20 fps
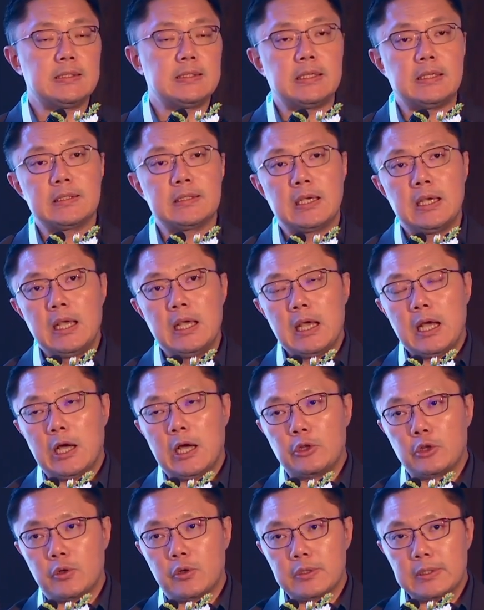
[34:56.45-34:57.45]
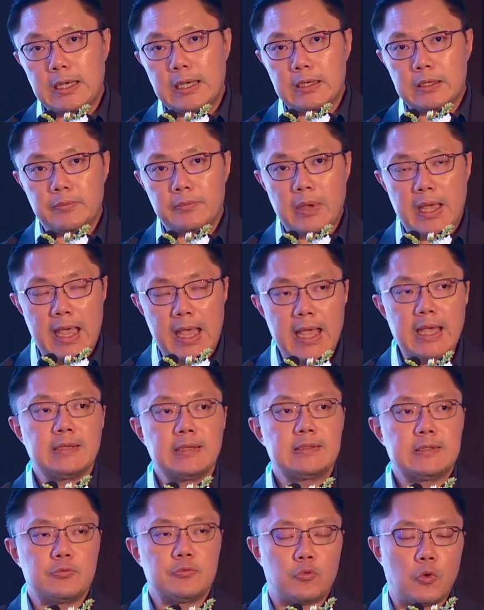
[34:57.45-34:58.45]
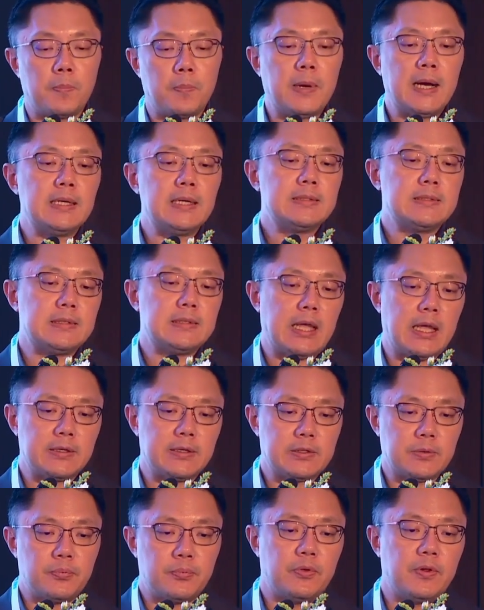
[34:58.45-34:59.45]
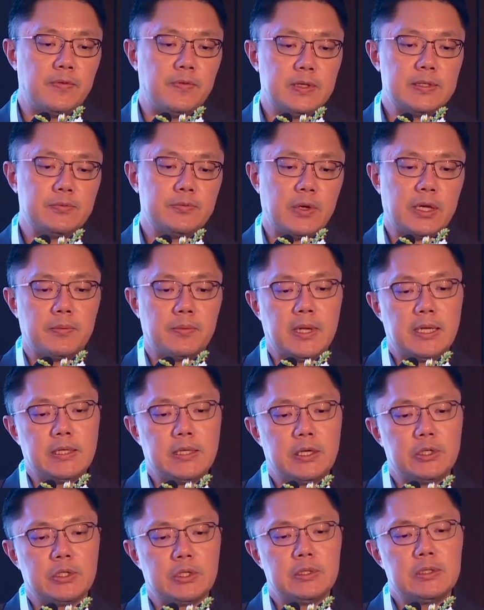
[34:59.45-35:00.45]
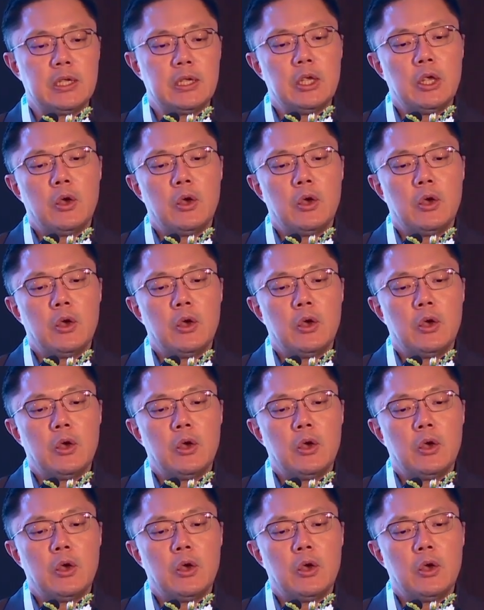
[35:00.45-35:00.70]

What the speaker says: These are not as robust as the previous recommendation.